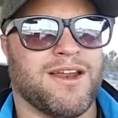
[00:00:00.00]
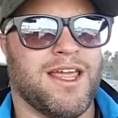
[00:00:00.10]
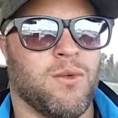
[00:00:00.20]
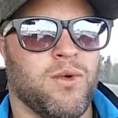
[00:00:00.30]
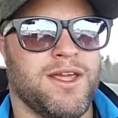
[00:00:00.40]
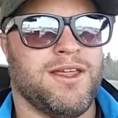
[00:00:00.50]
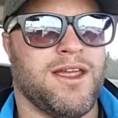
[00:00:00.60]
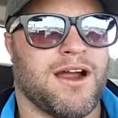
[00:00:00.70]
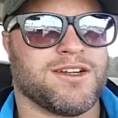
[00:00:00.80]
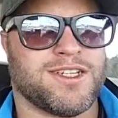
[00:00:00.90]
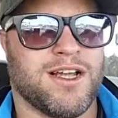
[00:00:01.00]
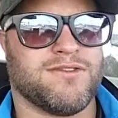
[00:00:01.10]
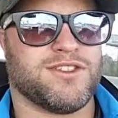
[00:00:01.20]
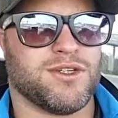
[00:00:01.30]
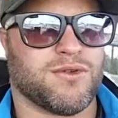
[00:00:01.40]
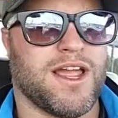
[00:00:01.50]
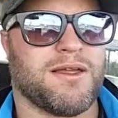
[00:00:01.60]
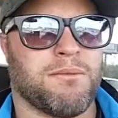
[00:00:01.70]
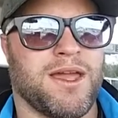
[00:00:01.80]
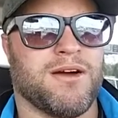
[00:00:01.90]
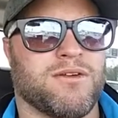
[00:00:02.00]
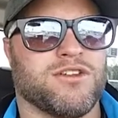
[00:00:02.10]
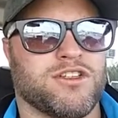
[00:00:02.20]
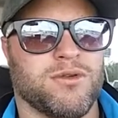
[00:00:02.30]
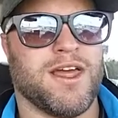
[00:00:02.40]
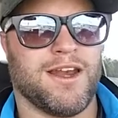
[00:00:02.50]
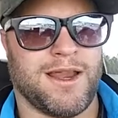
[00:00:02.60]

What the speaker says: and we ourselves direct mail to that